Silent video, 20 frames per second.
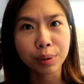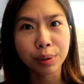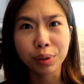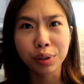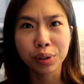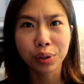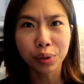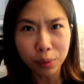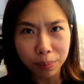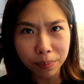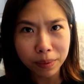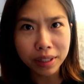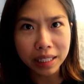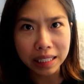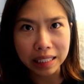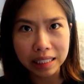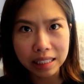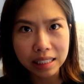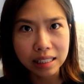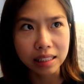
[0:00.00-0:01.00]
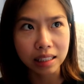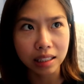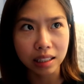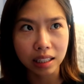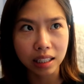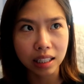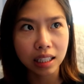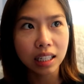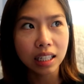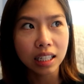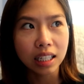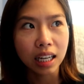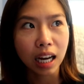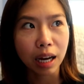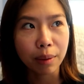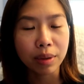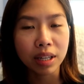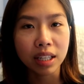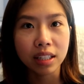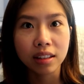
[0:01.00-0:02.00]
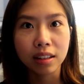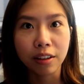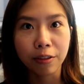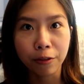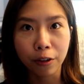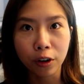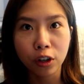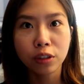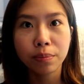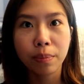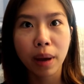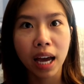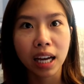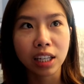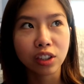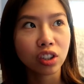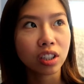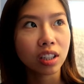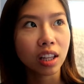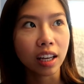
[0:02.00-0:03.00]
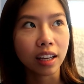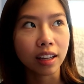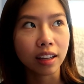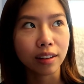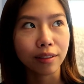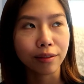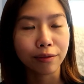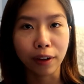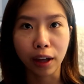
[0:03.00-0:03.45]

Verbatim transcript: it was super easy i mean the first batch like